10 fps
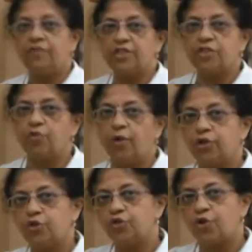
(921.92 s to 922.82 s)
which is
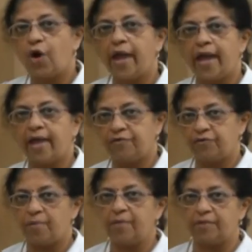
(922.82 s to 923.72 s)
going to draw air
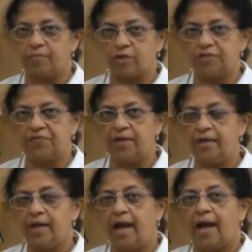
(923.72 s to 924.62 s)
from
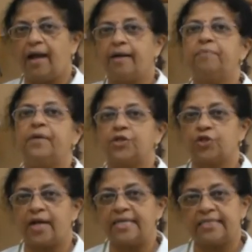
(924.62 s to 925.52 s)
atmosphere and
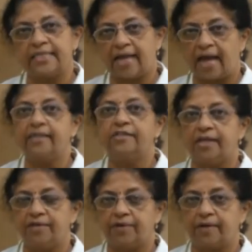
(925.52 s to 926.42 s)
pressurize it and
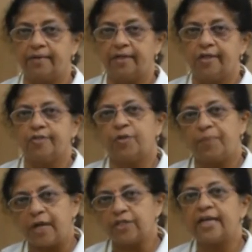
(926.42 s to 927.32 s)
deliver. So
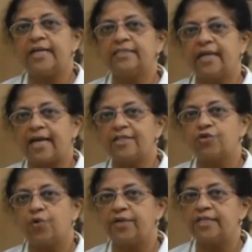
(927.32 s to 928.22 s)
pressurized
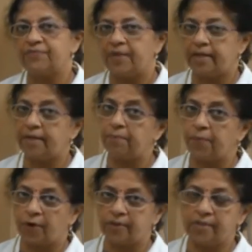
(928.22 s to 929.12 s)
gas source is very
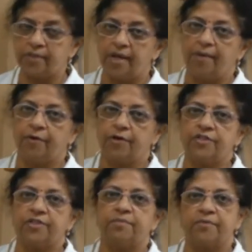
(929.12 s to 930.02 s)
important,
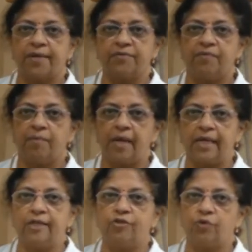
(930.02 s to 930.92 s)
because sometimes we may
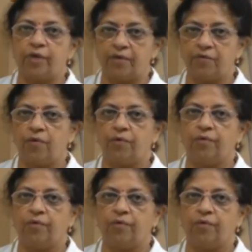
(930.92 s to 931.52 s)
need to give